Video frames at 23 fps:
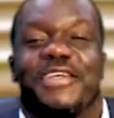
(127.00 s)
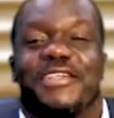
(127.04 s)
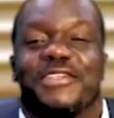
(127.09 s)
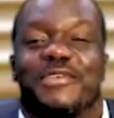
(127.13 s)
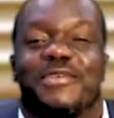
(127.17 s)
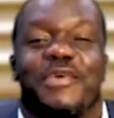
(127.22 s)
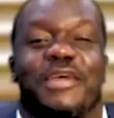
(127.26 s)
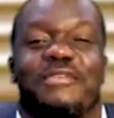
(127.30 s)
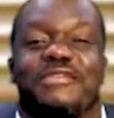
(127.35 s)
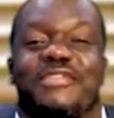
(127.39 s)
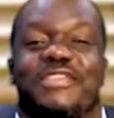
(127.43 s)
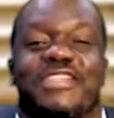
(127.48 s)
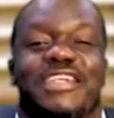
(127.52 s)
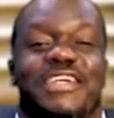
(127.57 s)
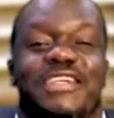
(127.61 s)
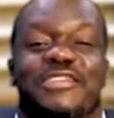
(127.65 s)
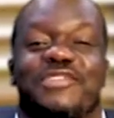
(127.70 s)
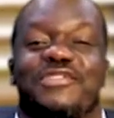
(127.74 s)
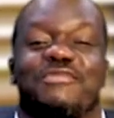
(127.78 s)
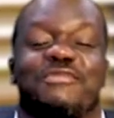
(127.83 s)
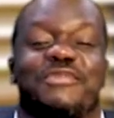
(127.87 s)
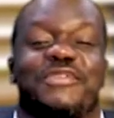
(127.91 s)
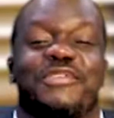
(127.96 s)
So we have today and
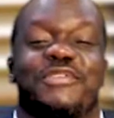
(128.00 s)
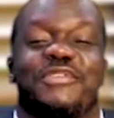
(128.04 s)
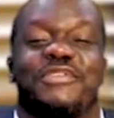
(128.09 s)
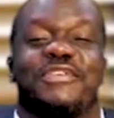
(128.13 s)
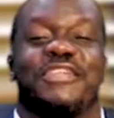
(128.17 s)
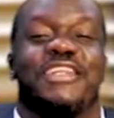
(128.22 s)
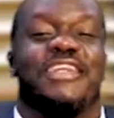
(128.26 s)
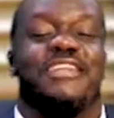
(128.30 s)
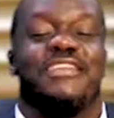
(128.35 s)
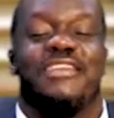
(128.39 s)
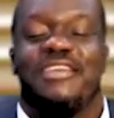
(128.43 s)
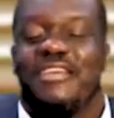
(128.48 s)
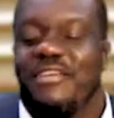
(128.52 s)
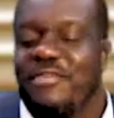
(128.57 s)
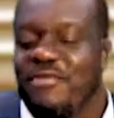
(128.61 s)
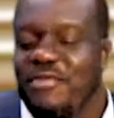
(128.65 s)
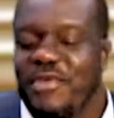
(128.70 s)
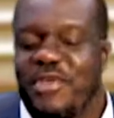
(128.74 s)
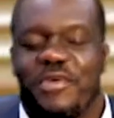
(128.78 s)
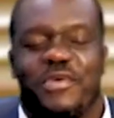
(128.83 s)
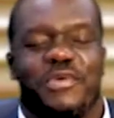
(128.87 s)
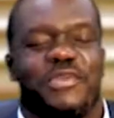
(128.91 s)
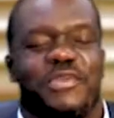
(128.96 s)
tomorrow, and then
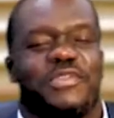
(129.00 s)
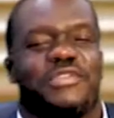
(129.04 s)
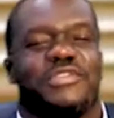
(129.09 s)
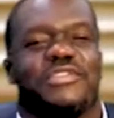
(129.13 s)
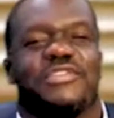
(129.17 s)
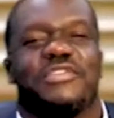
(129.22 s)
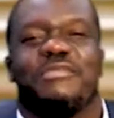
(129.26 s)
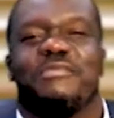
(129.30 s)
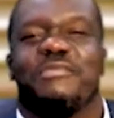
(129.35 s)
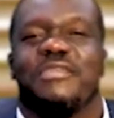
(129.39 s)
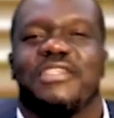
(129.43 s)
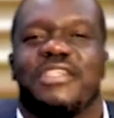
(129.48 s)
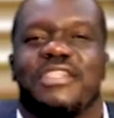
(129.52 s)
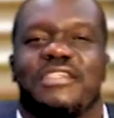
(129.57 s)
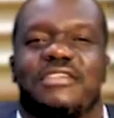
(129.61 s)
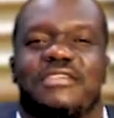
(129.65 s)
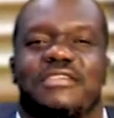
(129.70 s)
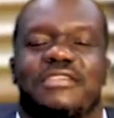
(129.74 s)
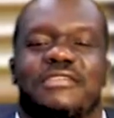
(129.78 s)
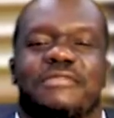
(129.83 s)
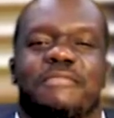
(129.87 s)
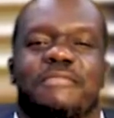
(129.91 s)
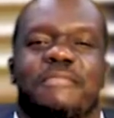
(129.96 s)
we go into something
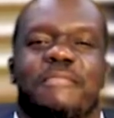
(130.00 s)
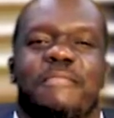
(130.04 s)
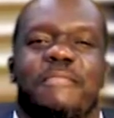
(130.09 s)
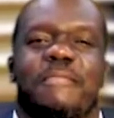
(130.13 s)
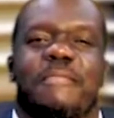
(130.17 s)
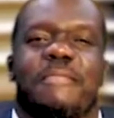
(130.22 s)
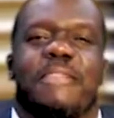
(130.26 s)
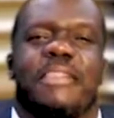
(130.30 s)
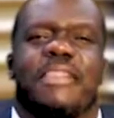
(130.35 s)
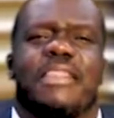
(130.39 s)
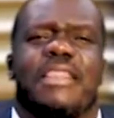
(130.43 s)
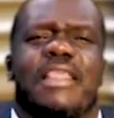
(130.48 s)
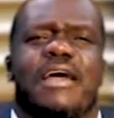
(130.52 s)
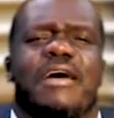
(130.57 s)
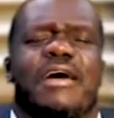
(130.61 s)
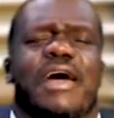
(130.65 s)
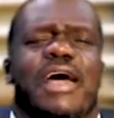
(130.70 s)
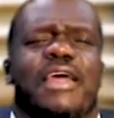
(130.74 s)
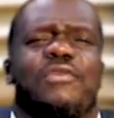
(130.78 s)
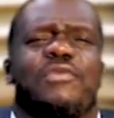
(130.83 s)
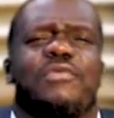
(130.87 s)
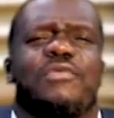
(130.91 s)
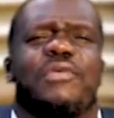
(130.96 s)
else. Now,
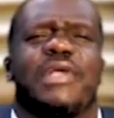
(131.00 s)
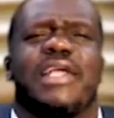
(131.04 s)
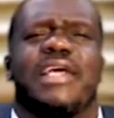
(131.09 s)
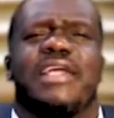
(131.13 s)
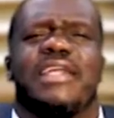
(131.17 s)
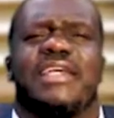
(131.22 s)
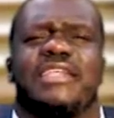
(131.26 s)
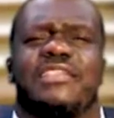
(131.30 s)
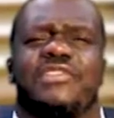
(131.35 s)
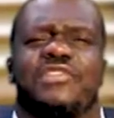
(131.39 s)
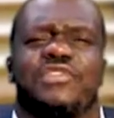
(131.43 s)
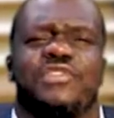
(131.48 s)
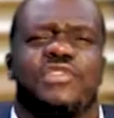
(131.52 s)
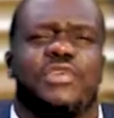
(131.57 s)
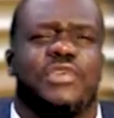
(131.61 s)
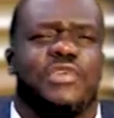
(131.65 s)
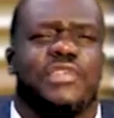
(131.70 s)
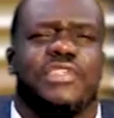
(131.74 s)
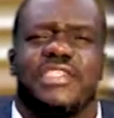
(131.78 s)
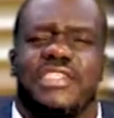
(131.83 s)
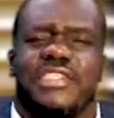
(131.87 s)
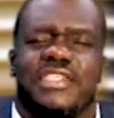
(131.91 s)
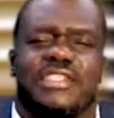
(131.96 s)
I know we can
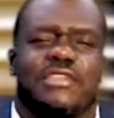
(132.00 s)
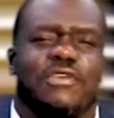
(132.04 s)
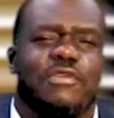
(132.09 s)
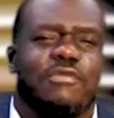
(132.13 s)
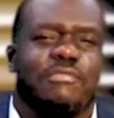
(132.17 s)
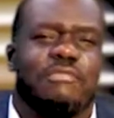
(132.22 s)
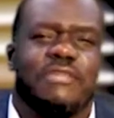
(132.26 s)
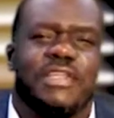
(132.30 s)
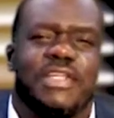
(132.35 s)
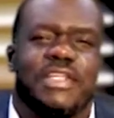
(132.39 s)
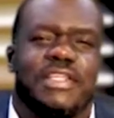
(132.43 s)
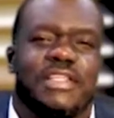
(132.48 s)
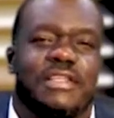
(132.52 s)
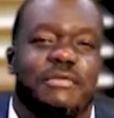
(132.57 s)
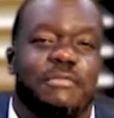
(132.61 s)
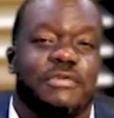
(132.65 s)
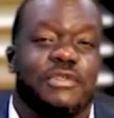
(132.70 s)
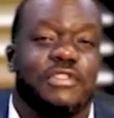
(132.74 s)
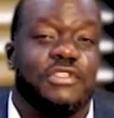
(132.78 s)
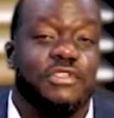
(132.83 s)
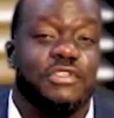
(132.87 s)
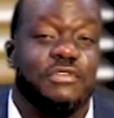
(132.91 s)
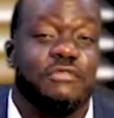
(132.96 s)
exhaust it completely,
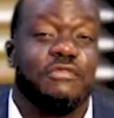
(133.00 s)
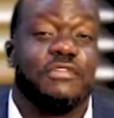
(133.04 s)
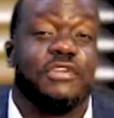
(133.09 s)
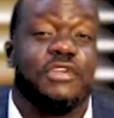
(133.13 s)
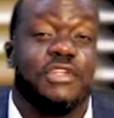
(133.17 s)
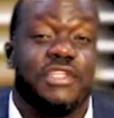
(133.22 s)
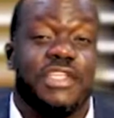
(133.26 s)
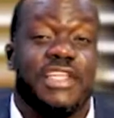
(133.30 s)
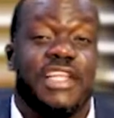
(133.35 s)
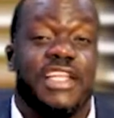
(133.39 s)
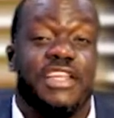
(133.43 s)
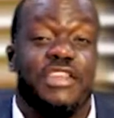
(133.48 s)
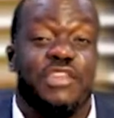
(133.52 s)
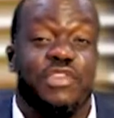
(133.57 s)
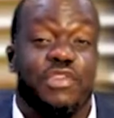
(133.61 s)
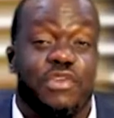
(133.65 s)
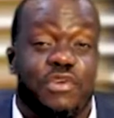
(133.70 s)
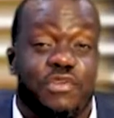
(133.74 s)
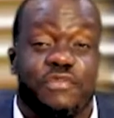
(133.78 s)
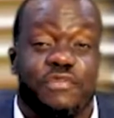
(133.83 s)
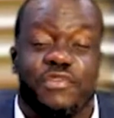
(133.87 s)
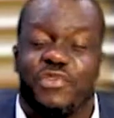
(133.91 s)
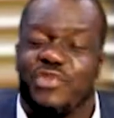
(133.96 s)
but you've gotten
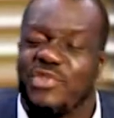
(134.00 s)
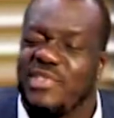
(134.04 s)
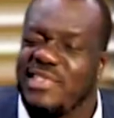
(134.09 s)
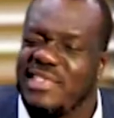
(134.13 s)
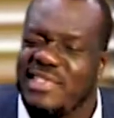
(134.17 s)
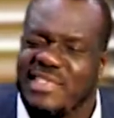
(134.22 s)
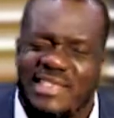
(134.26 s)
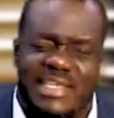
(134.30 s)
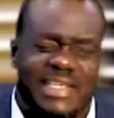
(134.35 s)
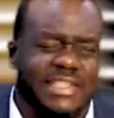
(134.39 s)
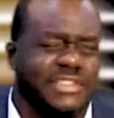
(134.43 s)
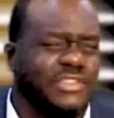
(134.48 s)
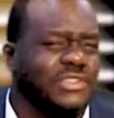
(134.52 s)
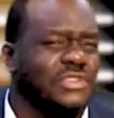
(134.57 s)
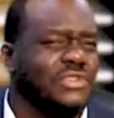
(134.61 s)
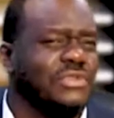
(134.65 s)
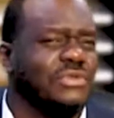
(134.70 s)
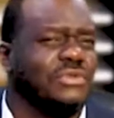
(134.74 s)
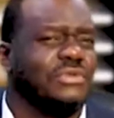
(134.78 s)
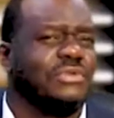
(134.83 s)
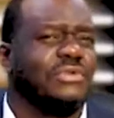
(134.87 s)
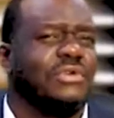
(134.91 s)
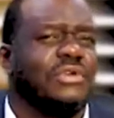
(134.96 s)
enough to set
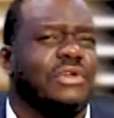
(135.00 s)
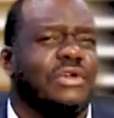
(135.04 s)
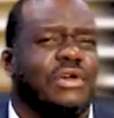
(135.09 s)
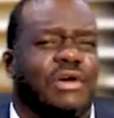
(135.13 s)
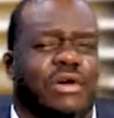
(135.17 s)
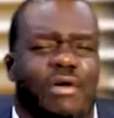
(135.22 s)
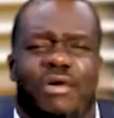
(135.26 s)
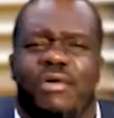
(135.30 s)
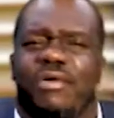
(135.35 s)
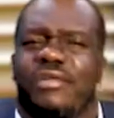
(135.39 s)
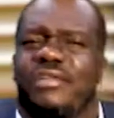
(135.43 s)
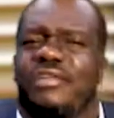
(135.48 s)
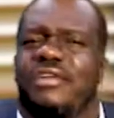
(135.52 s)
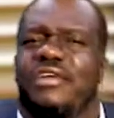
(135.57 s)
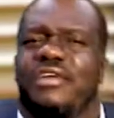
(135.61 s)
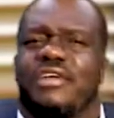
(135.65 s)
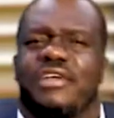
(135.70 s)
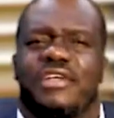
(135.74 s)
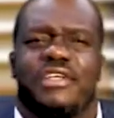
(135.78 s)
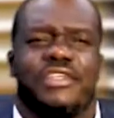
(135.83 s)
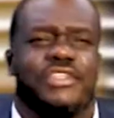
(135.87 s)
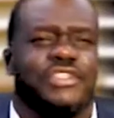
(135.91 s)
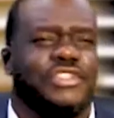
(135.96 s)
you on
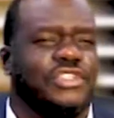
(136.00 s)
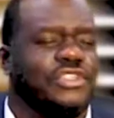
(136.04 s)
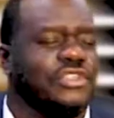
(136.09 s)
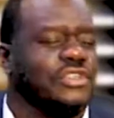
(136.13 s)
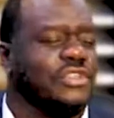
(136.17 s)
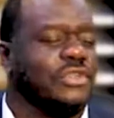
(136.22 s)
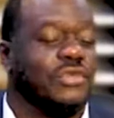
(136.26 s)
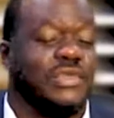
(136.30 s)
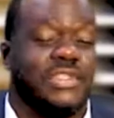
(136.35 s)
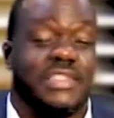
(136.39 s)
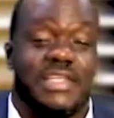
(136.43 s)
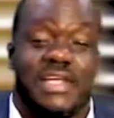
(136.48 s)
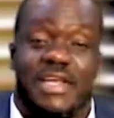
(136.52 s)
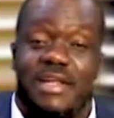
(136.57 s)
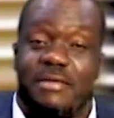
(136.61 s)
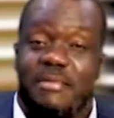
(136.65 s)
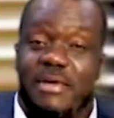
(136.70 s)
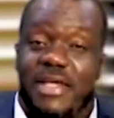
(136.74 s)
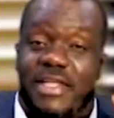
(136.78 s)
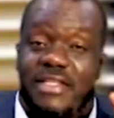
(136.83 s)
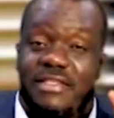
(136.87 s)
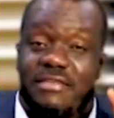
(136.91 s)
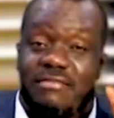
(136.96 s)
a journey. We started
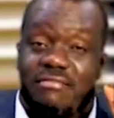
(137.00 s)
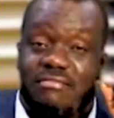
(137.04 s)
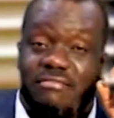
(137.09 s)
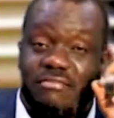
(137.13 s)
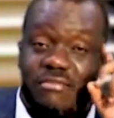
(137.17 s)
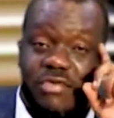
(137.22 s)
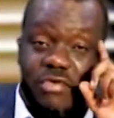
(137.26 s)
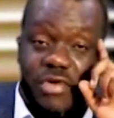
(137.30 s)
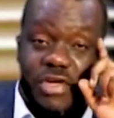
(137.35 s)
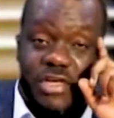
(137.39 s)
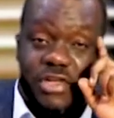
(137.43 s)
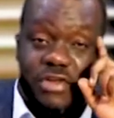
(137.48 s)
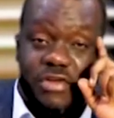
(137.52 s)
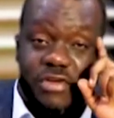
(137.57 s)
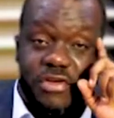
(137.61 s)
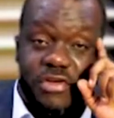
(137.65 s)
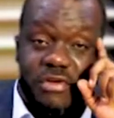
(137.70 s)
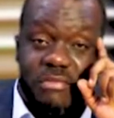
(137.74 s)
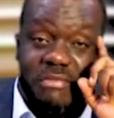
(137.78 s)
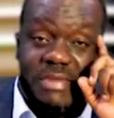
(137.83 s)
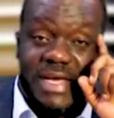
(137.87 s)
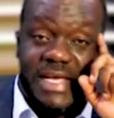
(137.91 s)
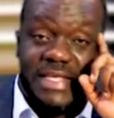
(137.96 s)
by working on
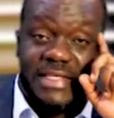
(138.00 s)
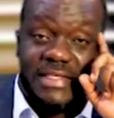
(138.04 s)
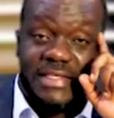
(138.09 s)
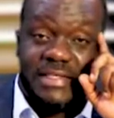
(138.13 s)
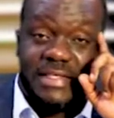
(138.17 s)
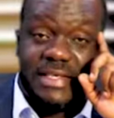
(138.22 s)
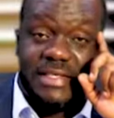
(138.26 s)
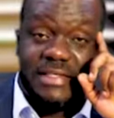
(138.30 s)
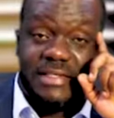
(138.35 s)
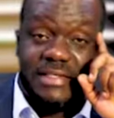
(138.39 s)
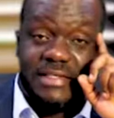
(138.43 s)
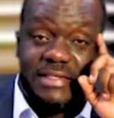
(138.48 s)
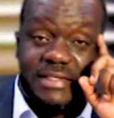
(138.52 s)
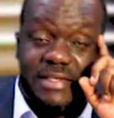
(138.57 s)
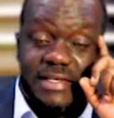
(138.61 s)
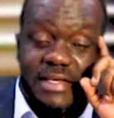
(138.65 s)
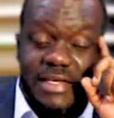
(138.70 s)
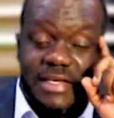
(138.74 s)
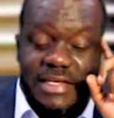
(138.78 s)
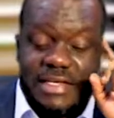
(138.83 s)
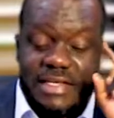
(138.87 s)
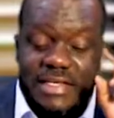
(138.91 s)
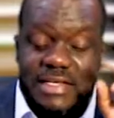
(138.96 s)
your mindset.
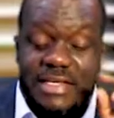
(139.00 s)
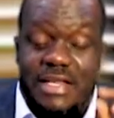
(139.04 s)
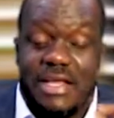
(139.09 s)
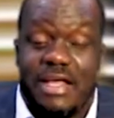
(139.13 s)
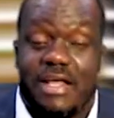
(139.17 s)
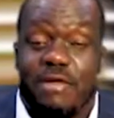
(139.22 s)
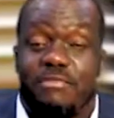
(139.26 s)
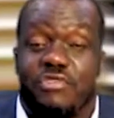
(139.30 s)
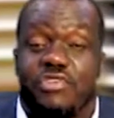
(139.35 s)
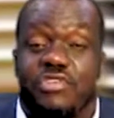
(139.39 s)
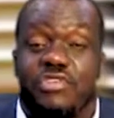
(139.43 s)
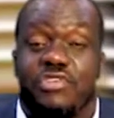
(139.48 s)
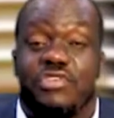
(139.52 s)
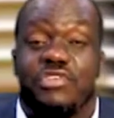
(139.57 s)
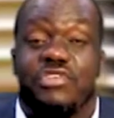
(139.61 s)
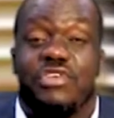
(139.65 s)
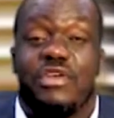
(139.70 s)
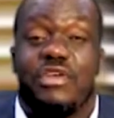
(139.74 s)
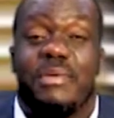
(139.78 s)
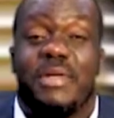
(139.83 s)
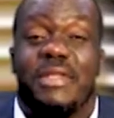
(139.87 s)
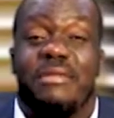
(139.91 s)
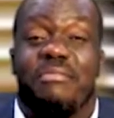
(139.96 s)
Now I'm talking to
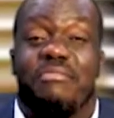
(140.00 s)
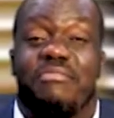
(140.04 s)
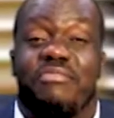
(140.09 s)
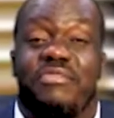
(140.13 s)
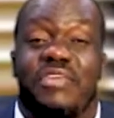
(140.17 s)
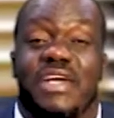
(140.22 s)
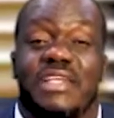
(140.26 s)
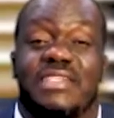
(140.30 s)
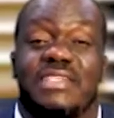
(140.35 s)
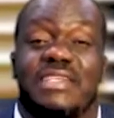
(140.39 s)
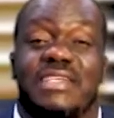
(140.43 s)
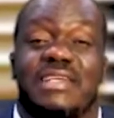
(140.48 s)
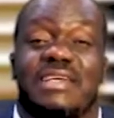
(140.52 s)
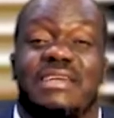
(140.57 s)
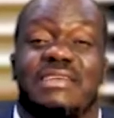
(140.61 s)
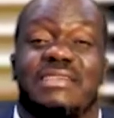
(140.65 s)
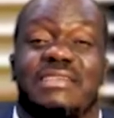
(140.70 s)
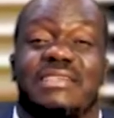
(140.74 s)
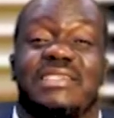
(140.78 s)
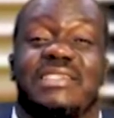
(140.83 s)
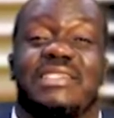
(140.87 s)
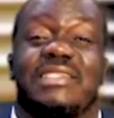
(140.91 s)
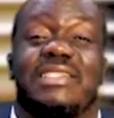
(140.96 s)
you about the practical
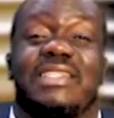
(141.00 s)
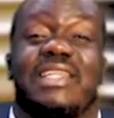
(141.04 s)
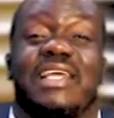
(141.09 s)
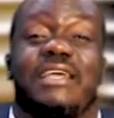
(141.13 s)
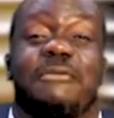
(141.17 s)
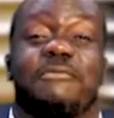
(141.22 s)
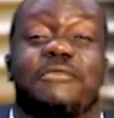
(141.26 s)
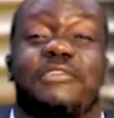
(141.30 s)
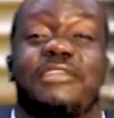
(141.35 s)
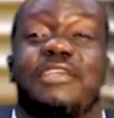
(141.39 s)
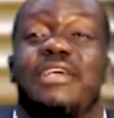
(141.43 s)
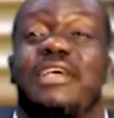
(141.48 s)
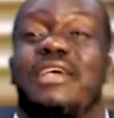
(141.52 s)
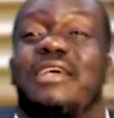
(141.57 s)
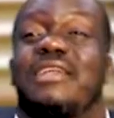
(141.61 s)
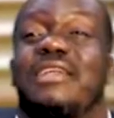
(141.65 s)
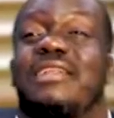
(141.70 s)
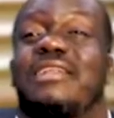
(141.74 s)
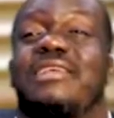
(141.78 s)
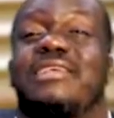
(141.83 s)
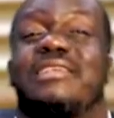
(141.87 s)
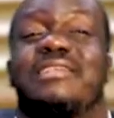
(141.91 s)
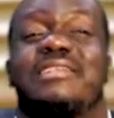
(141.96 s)
steps.
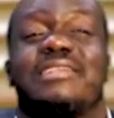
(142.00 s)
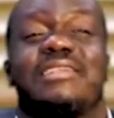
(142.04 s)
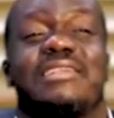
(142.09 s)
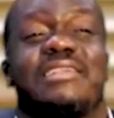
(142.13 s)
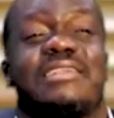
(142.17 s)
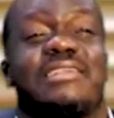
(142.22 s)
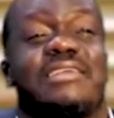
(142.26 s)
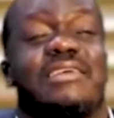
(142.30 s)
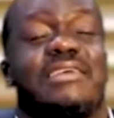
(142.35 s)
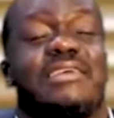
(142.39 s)
Listen,